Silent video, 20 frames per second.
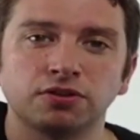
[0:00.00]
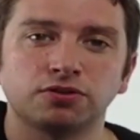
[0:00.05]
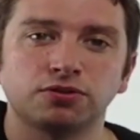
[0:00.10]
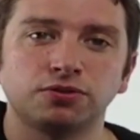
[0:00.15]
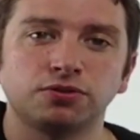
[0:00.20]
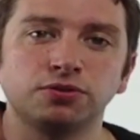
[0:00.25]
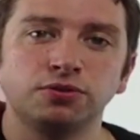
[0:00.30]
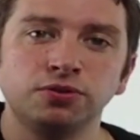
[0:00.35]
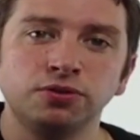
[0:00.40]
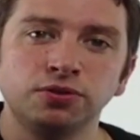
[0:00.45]

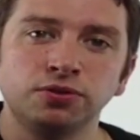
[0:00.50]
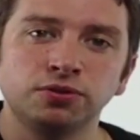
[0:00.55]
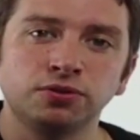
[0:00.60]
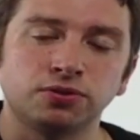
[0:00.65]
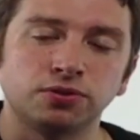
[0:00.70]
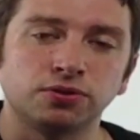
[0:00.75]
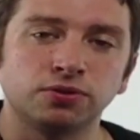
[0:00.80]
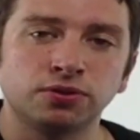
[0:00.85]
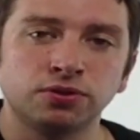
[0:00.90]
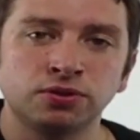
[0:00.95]

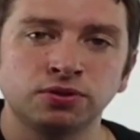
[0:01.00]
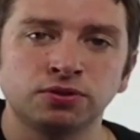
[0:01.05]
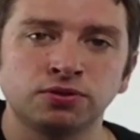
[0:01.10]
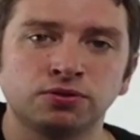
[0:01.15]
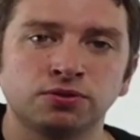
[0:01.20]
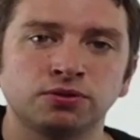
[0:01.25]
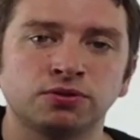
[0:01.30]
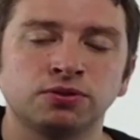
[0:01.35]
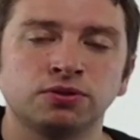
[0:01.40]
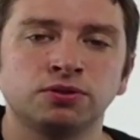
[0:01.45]

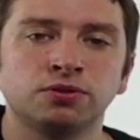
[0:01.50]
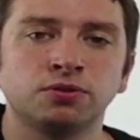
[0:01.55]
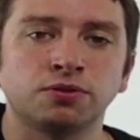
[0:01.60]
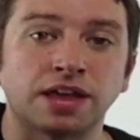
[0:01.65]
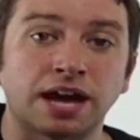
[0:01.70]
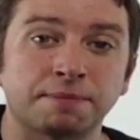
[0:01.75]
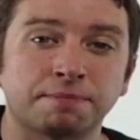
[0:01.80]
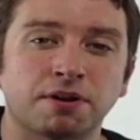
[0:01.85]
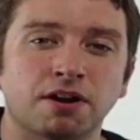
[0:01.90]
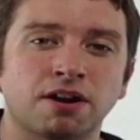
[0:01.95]
Do-do-do-do-do-do-do-do-do-do-do.
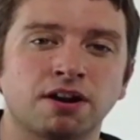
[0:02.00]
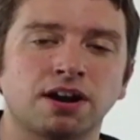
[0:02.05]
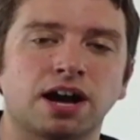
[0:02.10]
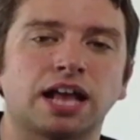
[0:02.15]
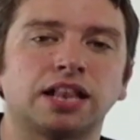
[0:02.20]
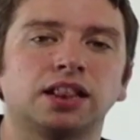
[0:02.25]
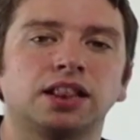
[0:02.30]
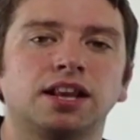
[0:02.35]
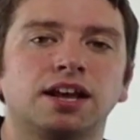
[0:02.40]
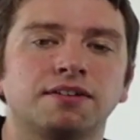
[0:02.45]
That part, I
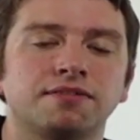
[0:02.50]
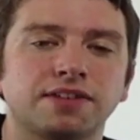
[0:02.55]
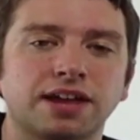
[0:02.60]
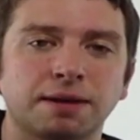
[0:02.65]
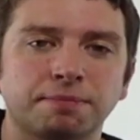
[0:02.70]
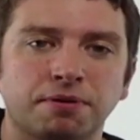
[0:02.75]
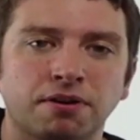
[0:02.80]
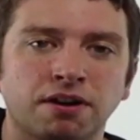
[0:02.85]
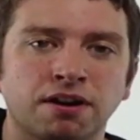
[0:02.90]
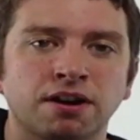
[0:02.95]
love
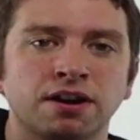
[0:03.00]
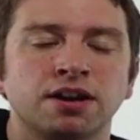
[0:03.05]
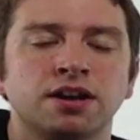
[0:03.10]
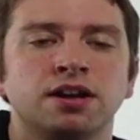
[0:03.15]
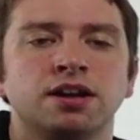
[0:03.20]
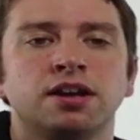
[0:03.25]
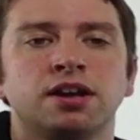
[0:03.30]
that part.